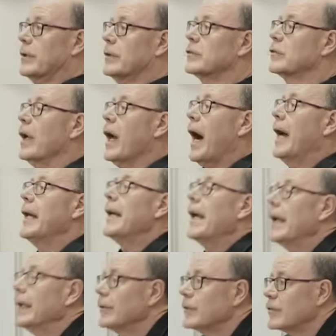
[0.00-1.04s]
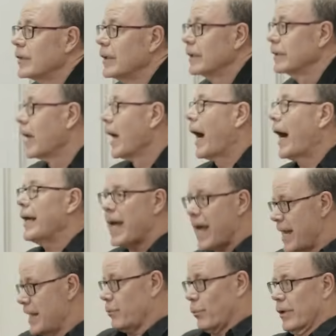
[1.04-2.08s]
this. I hate sin. I
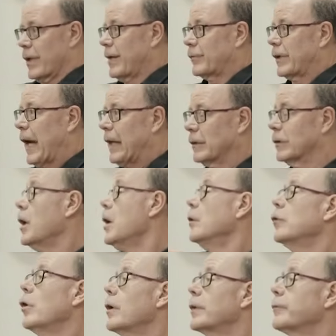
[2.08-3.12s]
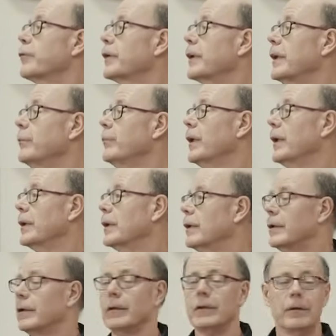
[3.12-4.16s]
hate where I've gotten. Lord, forgive me.
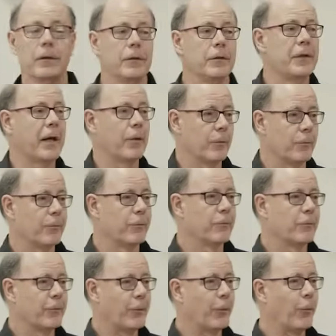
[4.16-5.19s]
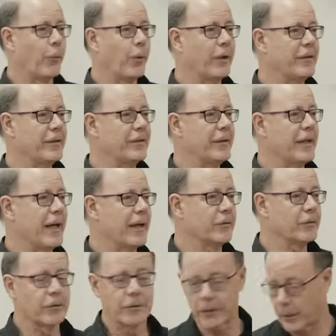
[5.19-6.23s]
Now, what does he
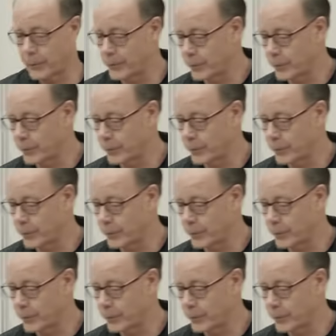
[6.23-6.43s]
ask? Are we